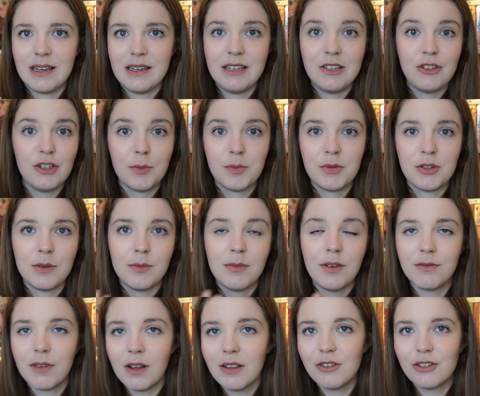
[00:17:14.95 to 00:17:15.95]
an Egyptian
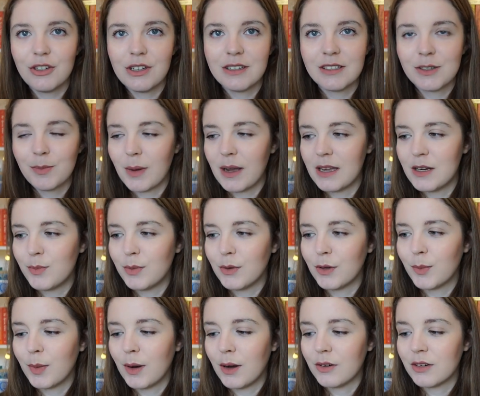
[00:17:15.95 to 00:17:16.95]
mythology inspired
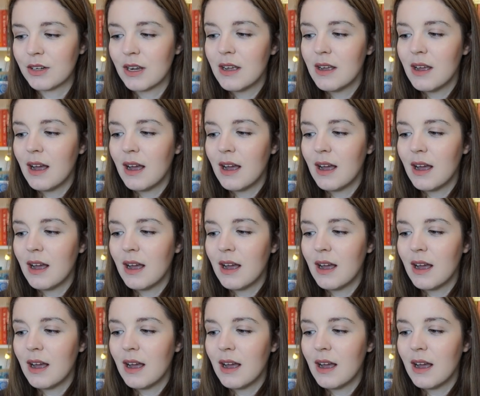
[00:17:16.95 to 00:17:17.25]
book part.